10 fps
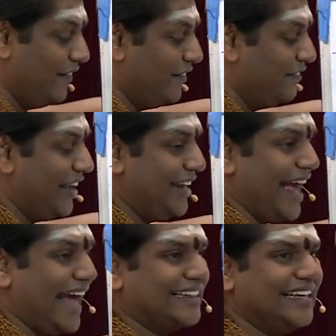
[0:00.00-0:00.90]

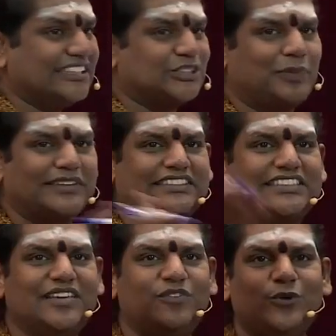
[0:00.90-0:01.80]
When others
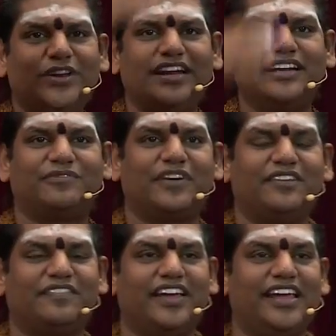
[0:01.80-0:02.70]
perceive you in a
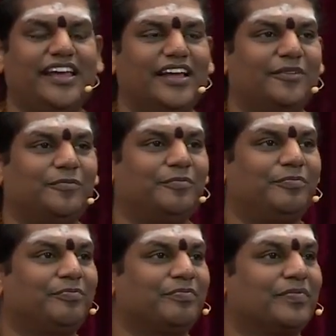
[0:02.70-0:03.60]
different way,
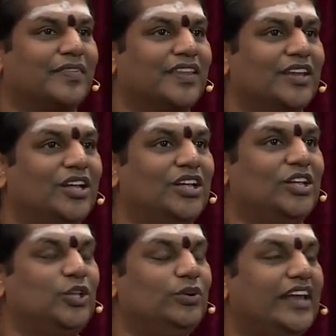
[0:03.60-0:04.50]

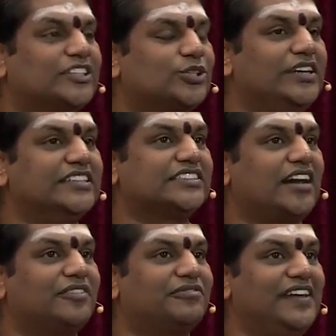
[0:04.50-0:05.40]
you naturally
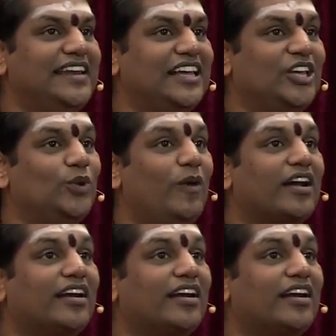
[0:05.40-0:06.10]
start feeling you are